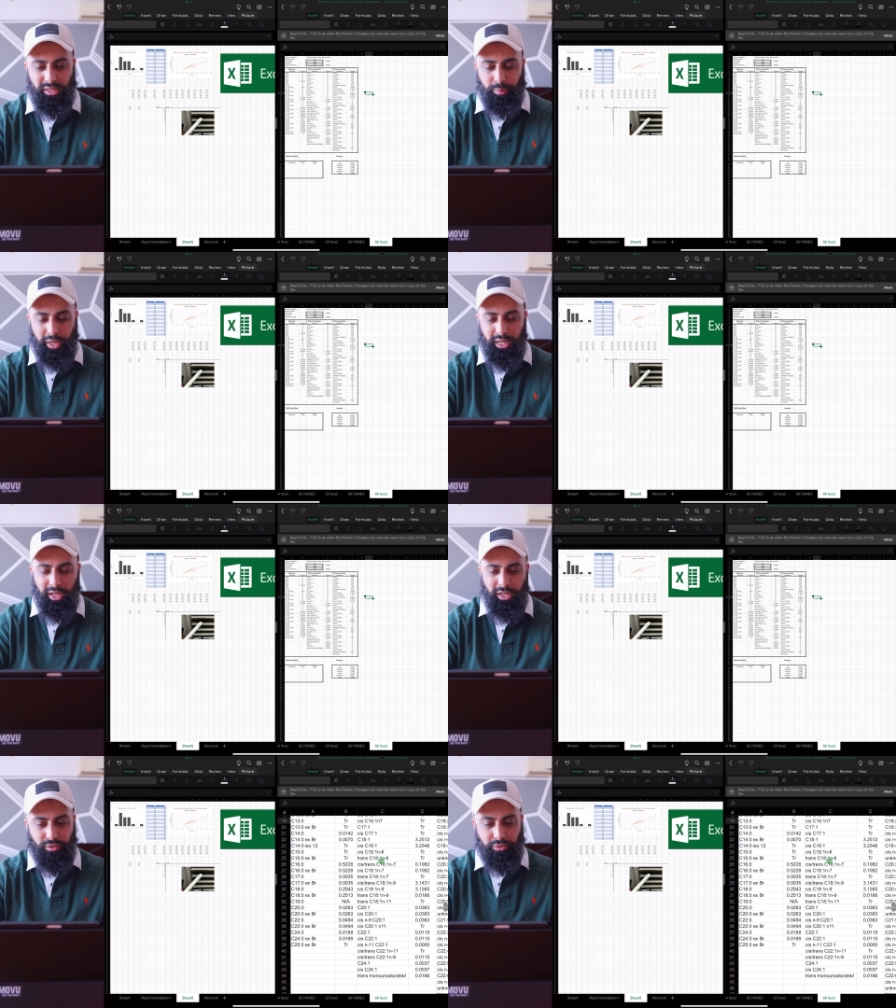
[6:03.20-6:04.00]
into play.
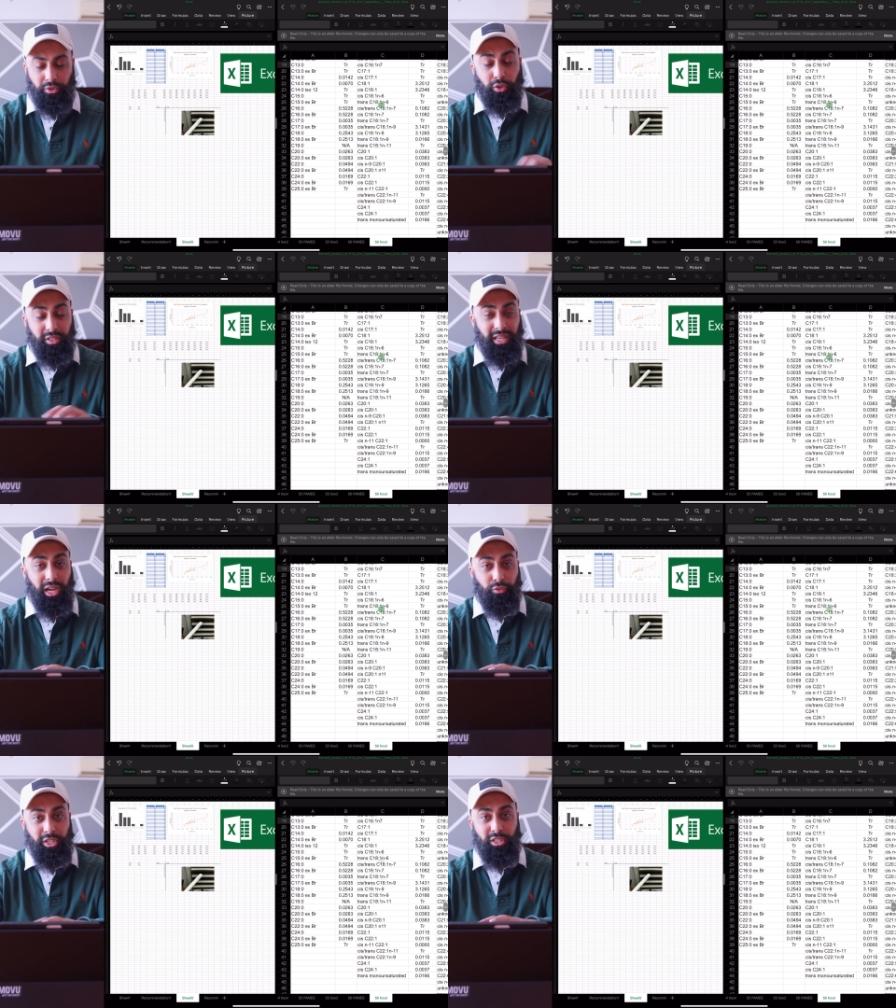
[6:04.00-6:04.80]
So if I've got this
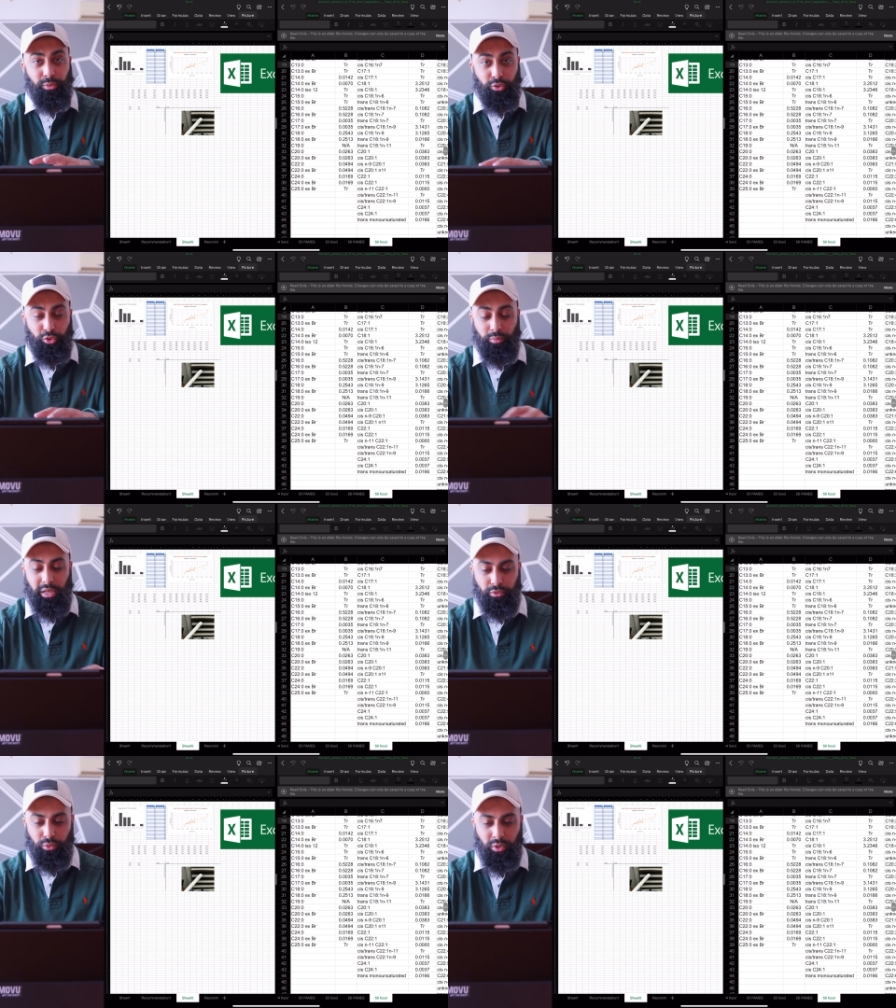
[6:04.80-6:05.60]
at a reasonable zoom
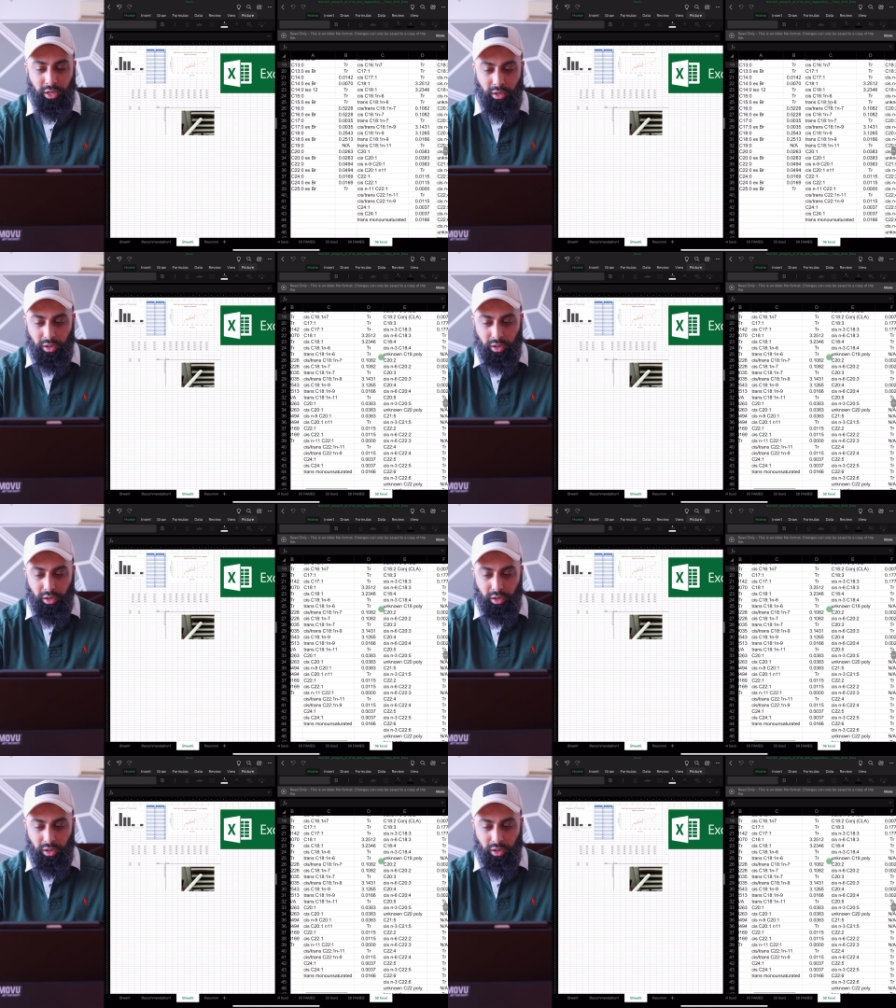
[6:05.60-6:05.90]
level,